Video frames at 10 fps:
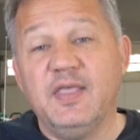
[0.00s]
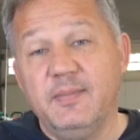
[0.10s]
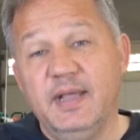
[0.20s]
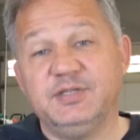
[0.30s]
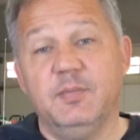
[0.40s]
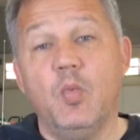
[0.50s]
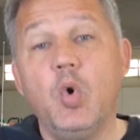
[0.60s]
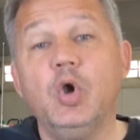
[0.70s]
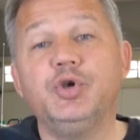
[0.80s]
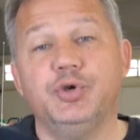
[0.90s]
that makes it
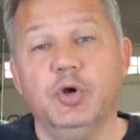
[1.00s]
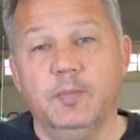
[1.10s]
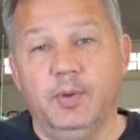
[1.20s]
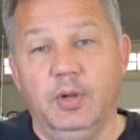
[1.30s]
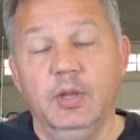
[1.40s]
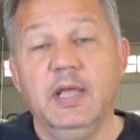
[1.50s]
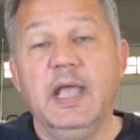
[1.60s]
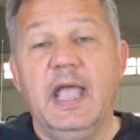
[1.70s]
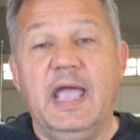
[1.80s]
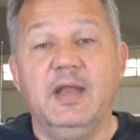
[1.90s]
more durable
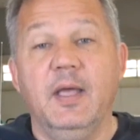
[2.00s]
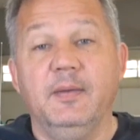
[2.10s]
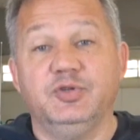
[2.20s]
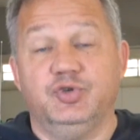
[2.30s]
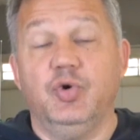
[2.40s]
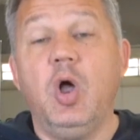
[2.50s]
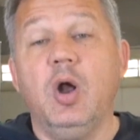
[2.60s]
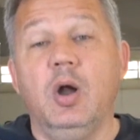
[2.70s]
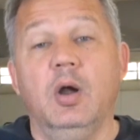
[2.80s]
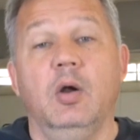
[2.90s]
and
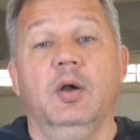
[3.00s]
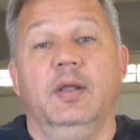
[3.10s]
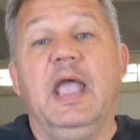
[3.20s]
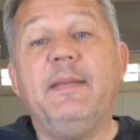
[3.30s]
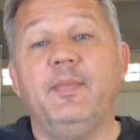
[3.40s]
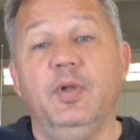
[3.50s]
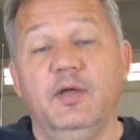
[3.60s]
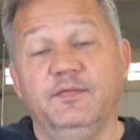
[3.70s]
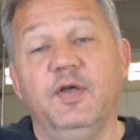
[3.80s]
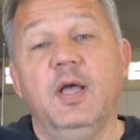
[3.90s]
stronger or capable
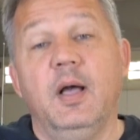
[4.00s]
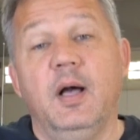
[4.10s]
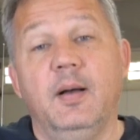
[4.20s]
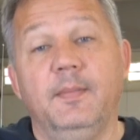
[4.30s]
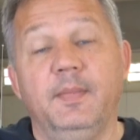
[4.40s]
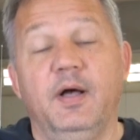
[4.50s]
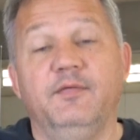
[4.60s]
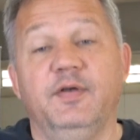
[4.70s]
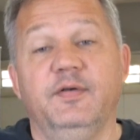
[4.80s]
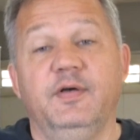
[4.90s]

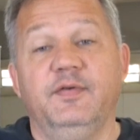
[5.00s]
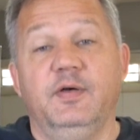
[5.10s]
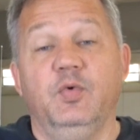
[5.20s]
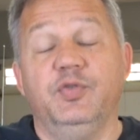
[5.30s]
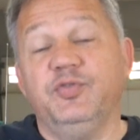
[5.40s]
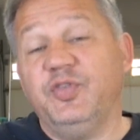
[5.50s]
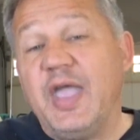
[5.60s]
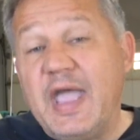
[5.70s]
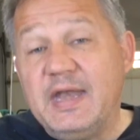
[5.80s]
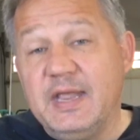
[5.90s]
of
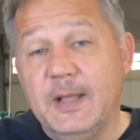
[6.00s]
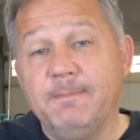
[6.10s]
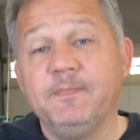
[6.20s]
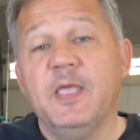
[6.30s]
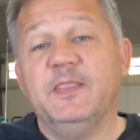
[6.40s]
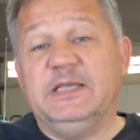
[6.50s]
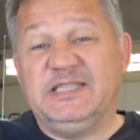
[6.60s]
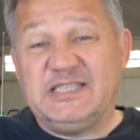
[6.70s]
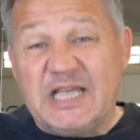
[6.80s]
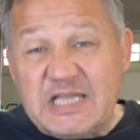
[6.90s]
withstanding the
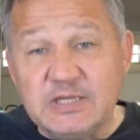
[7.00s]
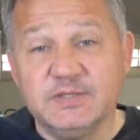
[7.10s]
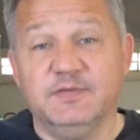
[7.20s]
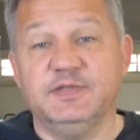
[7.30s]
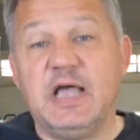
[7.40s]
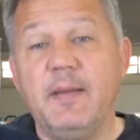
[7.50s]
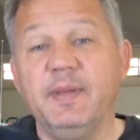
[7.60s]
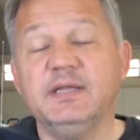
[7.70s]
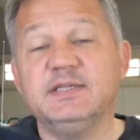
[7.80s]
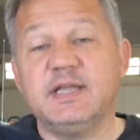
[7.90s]
cycles of
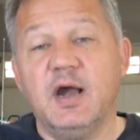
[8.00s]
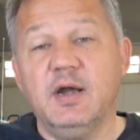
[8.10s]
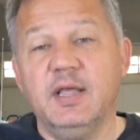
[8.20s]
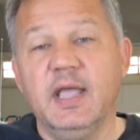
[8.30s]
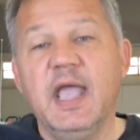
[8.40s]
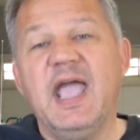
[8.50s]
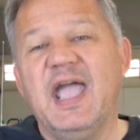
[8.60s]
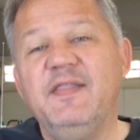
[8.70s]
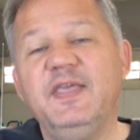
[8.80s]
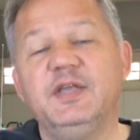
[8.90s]
stopping and starting
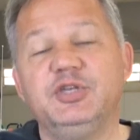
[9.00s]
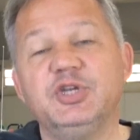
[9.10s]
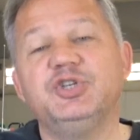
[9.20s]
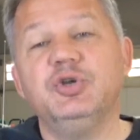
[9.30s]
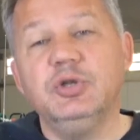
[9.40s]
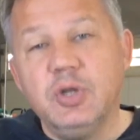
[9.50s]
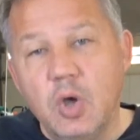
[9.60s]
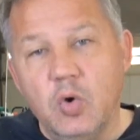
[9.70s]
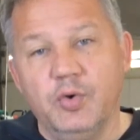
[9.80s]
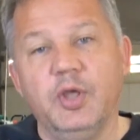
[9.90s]
and the additional
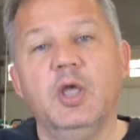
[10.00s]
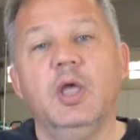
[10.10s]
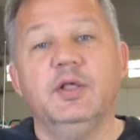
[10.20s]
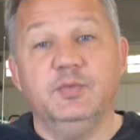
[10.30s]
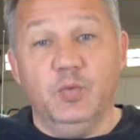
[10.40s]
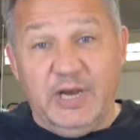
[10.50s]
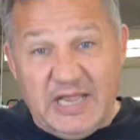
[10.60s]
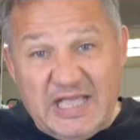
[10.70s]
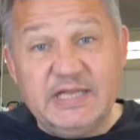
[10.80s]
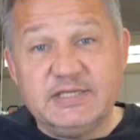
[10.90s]
load when it
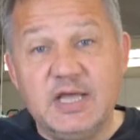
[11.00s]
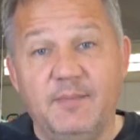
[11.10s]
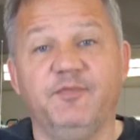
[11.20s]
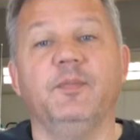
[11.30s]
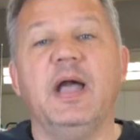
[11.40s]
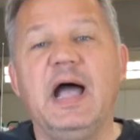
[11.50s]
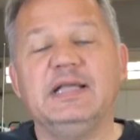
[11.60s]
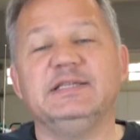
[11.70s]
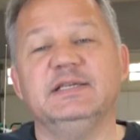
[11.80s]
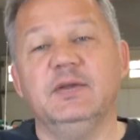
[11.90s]
heats up from
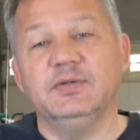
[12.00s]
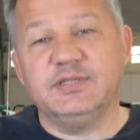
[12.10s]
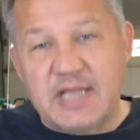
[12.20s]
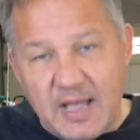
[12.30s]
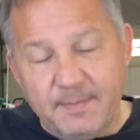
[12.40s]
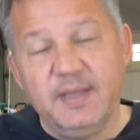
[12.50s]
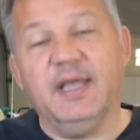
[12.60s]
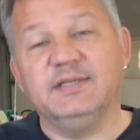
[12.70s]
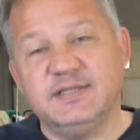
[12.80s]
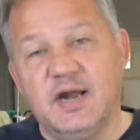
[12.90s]
constantly stopping
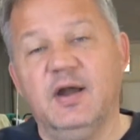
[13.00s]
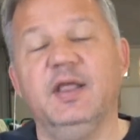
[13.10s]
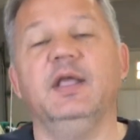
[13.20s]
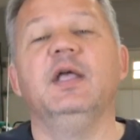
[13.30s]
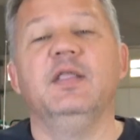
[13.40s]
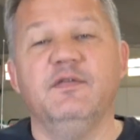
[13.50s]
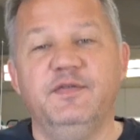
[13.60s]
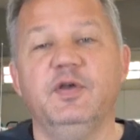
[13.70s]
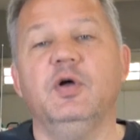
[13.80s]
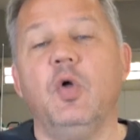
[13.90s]
and starting the
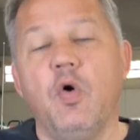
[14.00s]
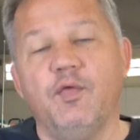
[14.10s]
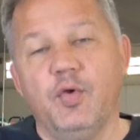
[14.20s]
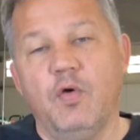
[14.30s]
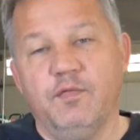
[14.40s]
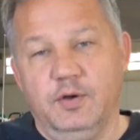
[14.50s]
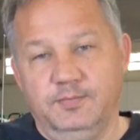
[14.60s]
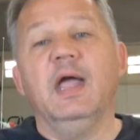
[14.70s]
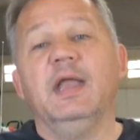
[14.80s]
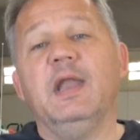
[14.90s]
vehicle over and over.
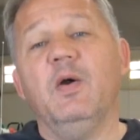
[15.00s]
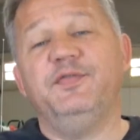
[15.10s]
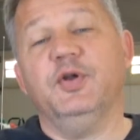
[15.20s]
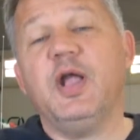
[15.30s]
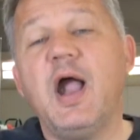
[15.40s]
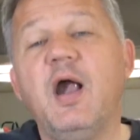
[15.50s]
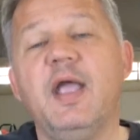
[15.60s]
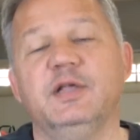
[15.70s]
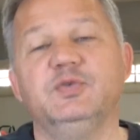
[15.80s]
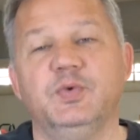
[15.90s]
Now, if your car
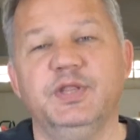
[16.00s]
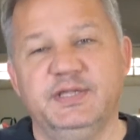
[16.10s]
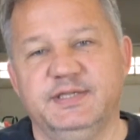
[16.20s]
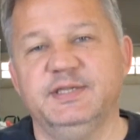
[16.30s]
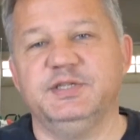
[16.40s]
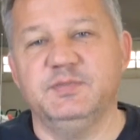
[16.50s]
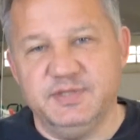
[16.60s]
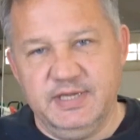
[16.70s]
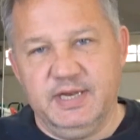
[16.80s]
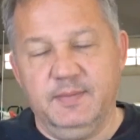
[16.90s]
has one of these
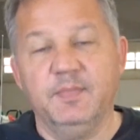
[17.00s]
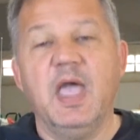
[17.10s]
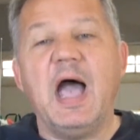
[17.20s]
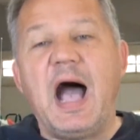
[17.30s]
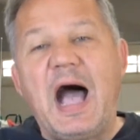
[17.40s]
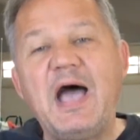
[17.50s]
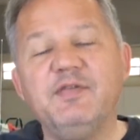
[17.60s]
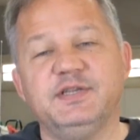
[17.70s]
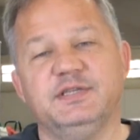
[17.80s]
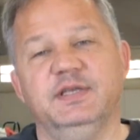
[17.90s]
systems in it,
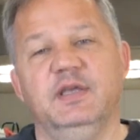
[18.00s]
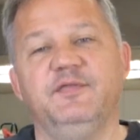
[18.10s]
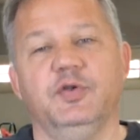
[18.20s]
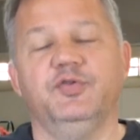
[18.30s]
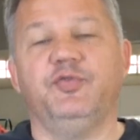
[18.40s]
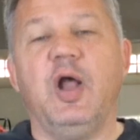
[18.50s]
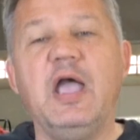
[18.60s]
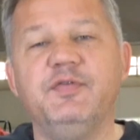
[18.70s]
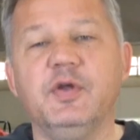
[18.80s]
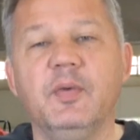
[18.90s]
obviously, if you're
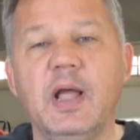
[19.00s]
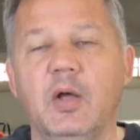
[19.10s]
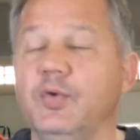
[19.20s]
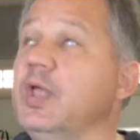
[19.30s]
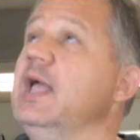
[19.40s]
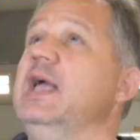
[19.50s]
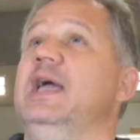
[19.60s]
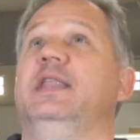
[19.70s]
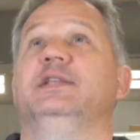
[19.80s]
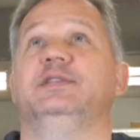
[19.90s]
driving around
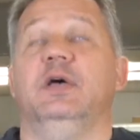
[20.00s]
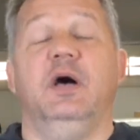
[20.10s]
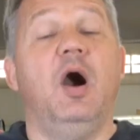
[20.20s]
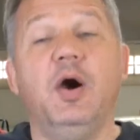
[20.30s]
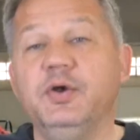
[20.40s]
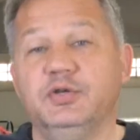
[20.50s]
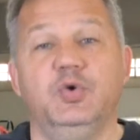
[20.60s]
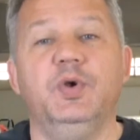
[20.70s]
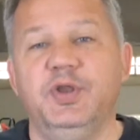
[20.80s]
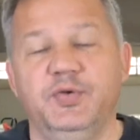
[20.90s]
and it's
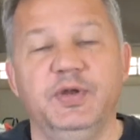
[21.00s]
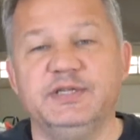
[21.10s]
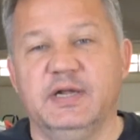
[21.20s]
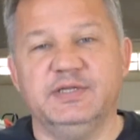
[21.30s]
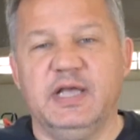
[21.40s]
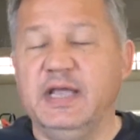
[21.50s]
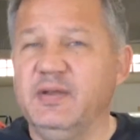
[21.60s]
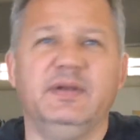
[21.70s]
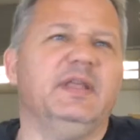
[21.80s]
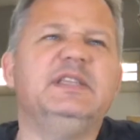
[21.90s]
120 degrees outside,
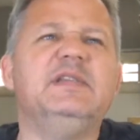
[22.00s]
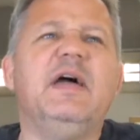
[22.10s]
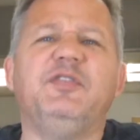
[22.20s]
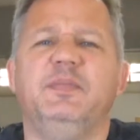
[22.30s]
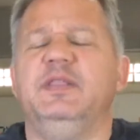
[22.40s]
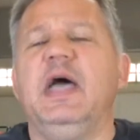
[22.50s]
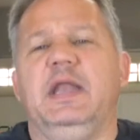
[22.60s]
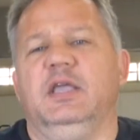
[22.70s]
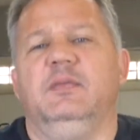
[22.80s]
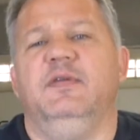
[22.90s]
it doesn't even have to be
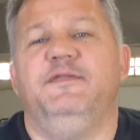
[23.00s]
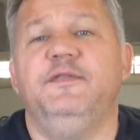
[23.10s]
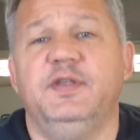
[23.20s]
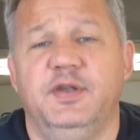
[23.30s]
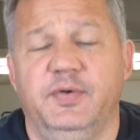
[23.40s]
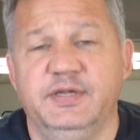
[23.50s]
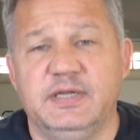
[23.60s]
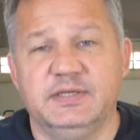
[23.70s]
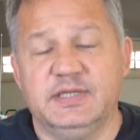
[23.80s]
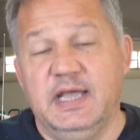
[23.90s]
that. It can be 50 degrees
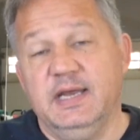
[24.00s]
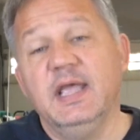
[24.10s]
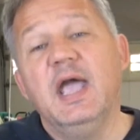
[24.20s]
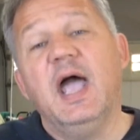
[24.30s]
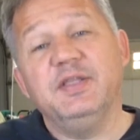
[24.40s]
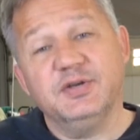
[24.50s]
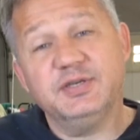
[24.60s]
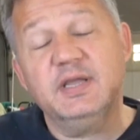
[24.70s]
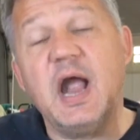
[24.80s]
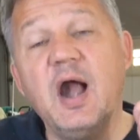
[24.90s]
outside, and
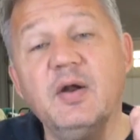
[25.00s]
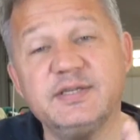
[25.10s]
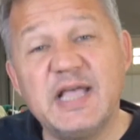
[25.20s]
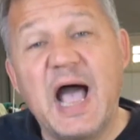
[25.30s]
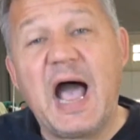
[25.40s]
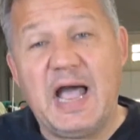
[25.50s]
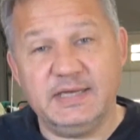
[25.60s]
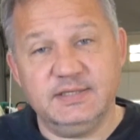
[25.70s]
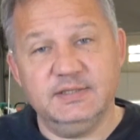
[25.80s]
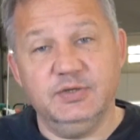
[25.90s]
your car is
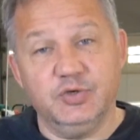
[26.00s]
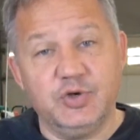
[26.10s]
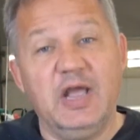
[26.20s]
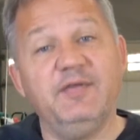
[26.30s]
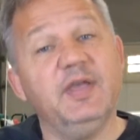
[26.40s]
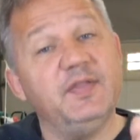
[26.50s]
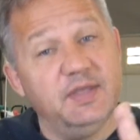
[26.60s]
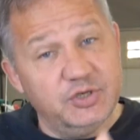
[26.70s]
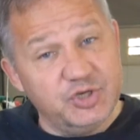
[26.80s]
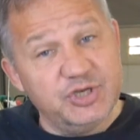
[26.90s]
hot. You're driving and
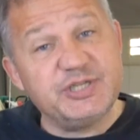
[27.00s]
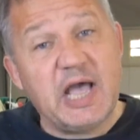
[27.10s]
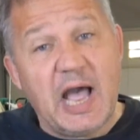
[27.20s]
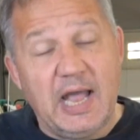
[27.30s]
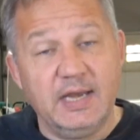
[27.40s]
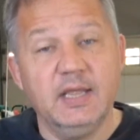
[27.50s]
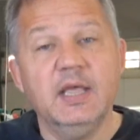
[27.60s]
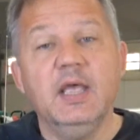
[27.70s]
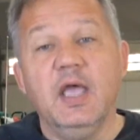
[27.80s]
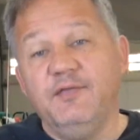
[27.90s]
the engine is hot.
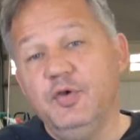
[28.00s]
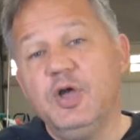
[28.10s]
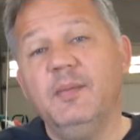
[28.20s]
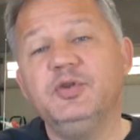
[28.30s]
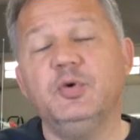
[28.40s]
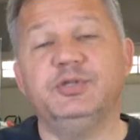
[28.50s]
If you come to a